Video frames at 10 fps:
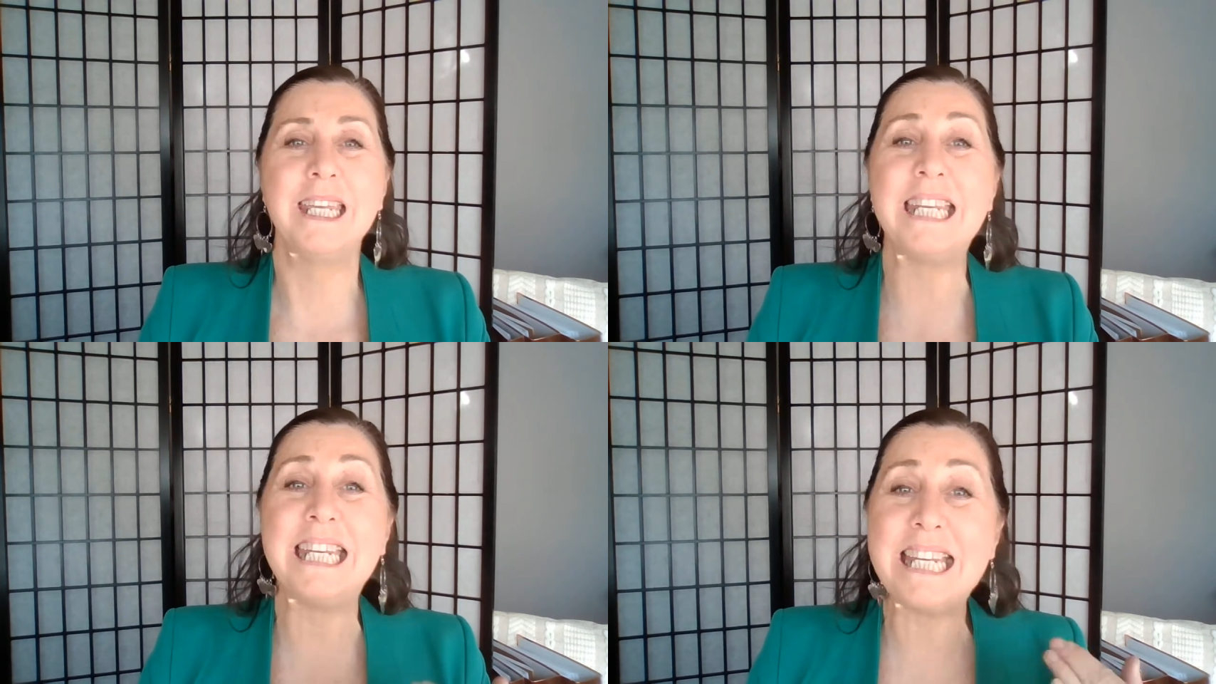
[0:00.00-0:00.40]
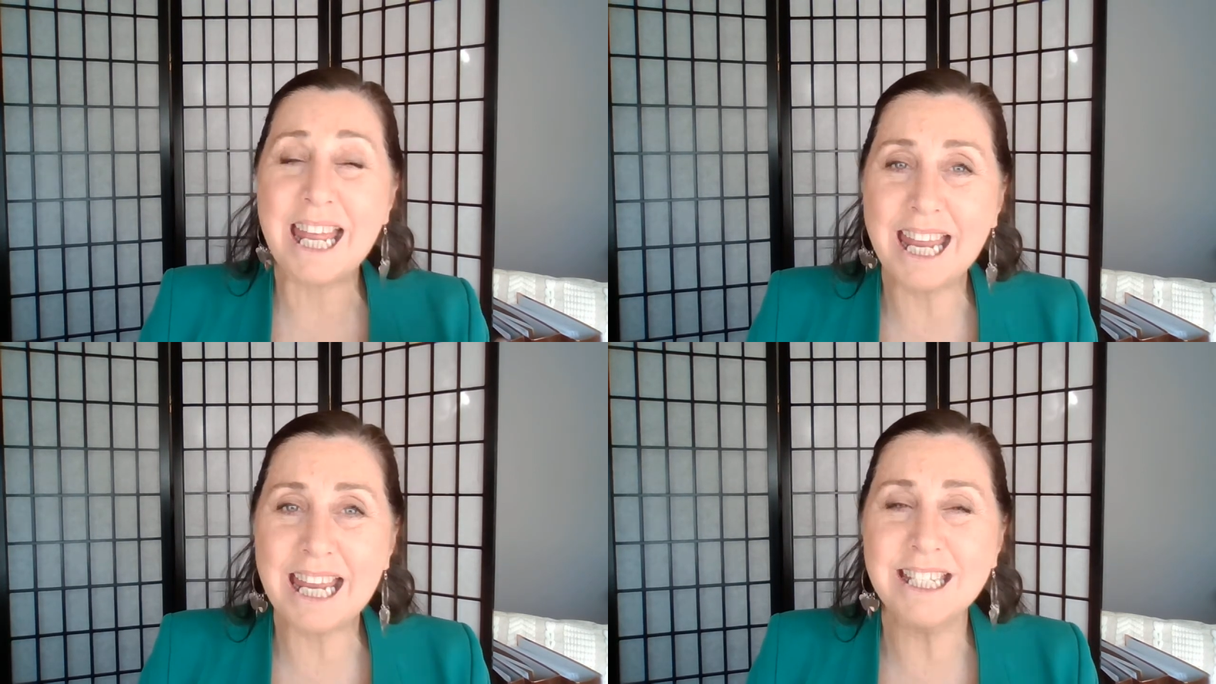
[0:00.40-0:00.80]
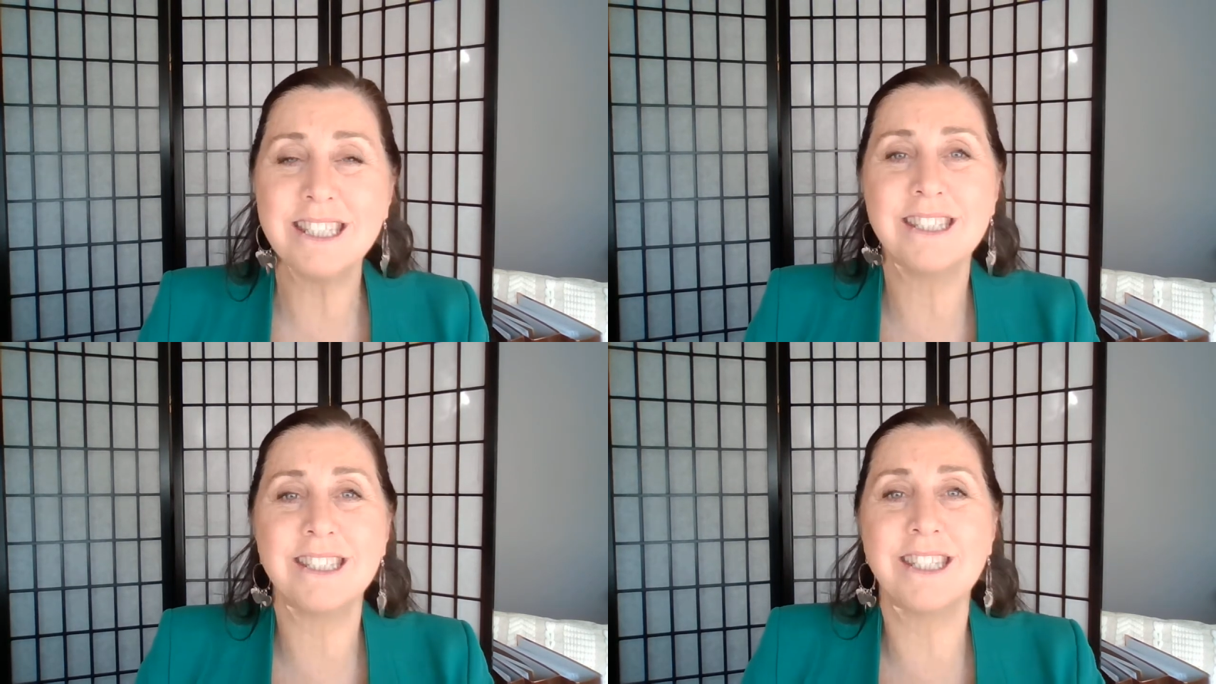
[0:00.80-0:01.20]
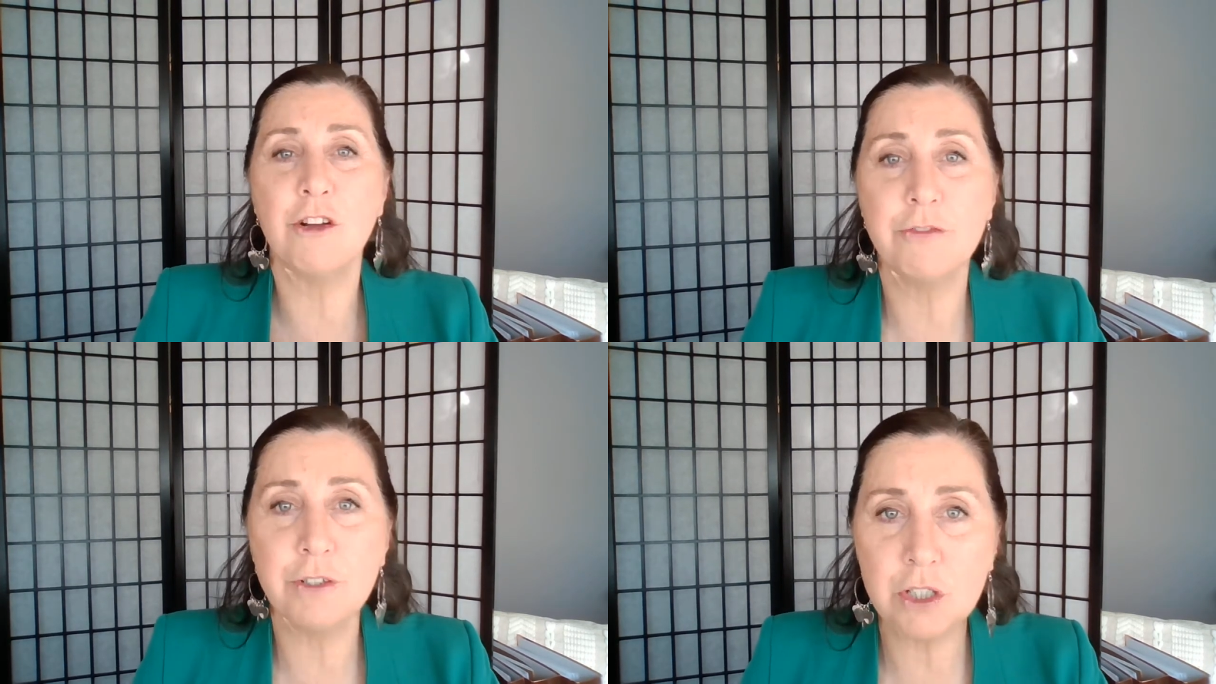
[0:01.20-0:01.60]
It enhances
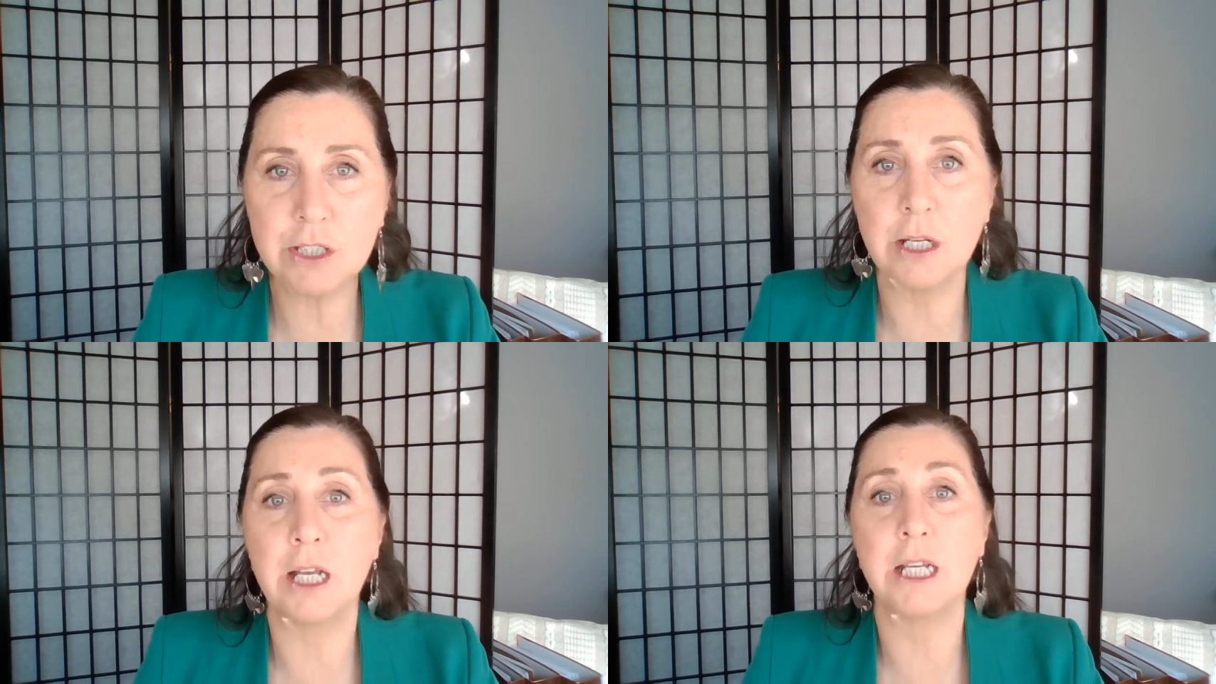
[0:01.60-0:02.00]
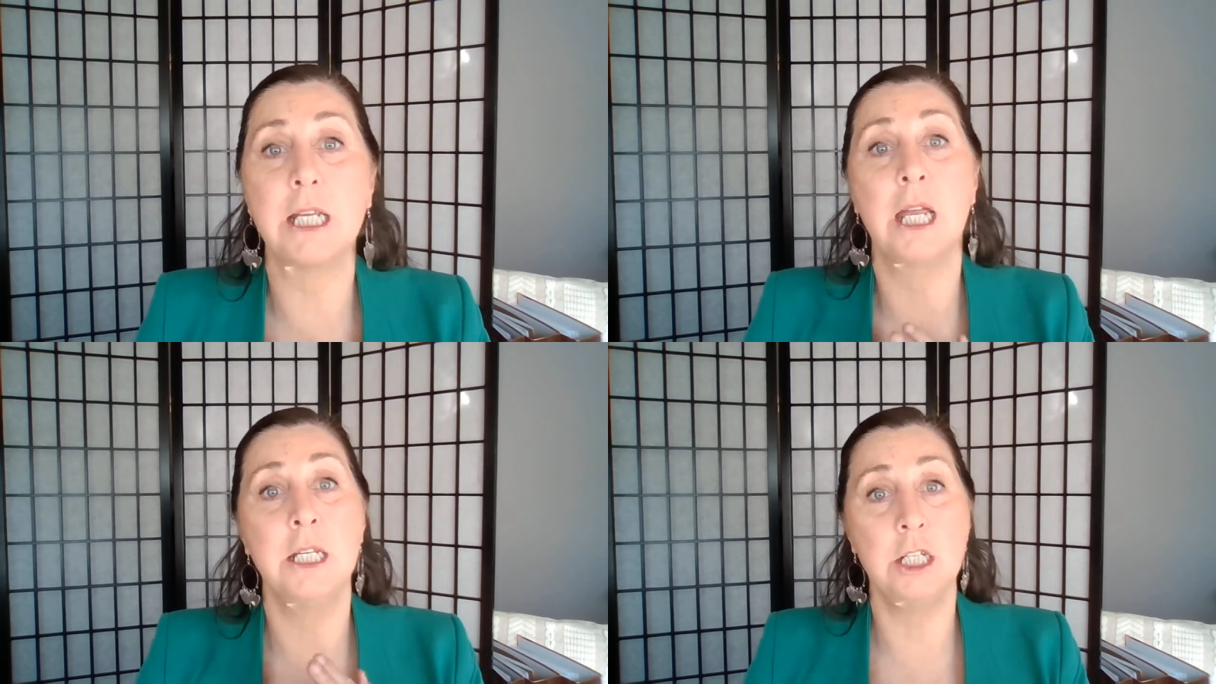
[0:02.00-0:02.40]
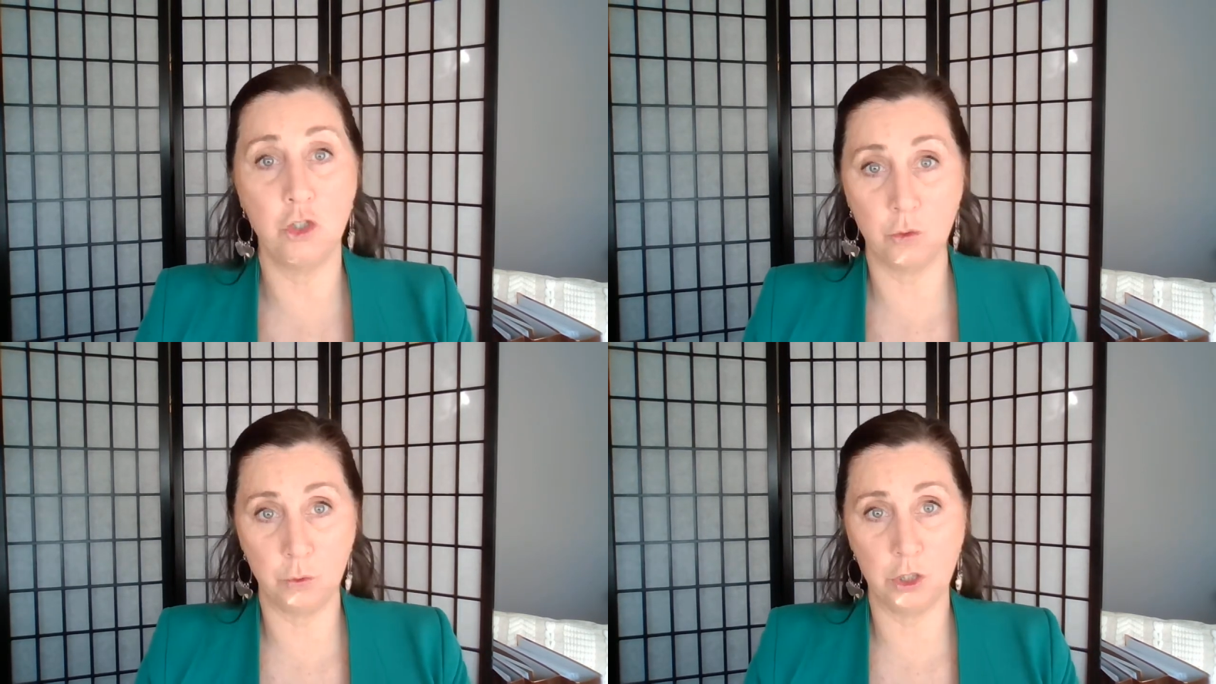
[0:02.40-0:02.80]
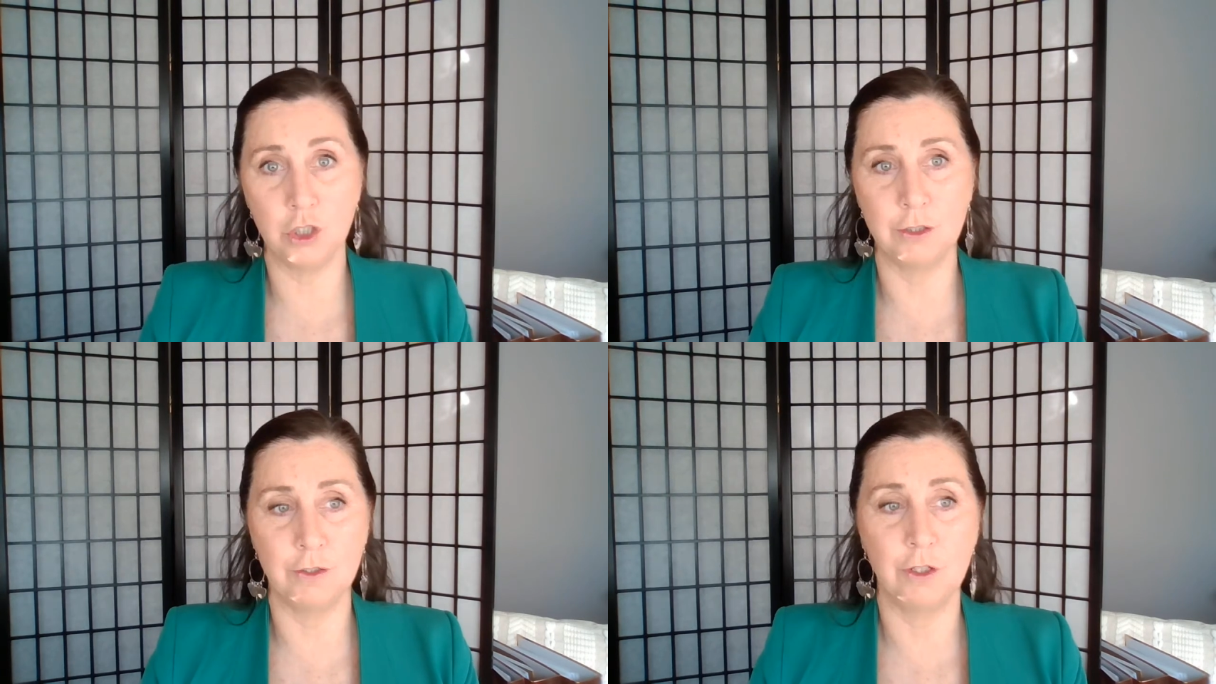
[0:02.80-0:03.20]
self-insight and
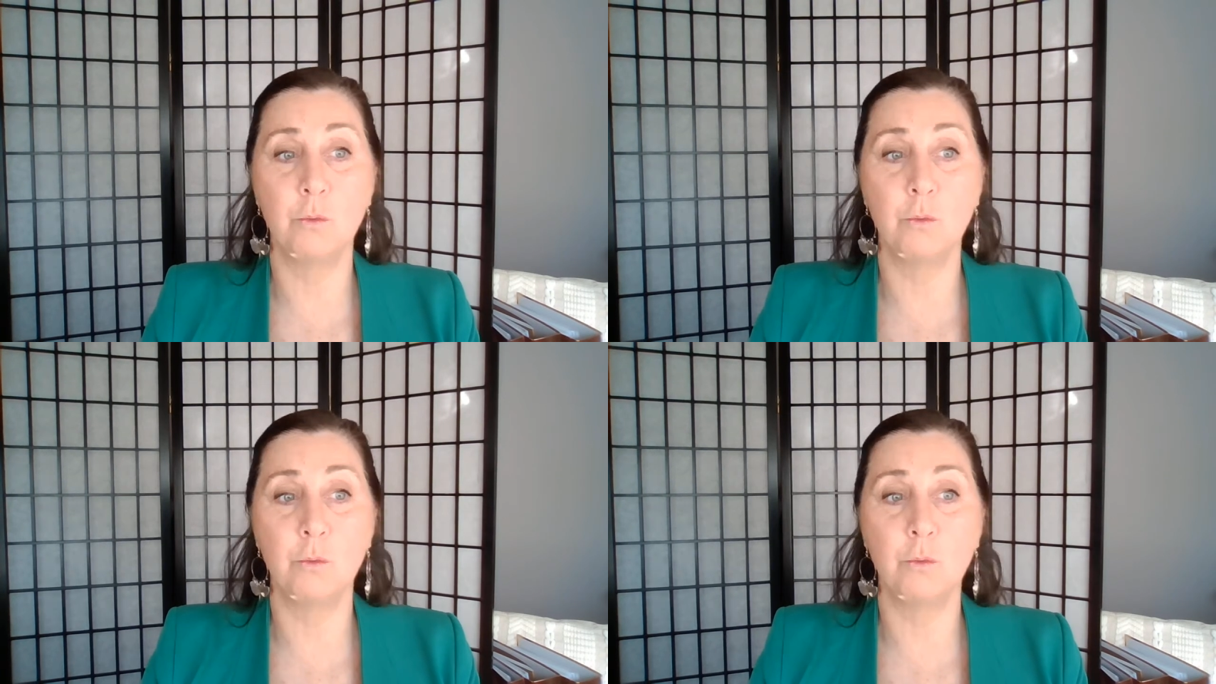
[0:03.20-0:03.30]
intuition,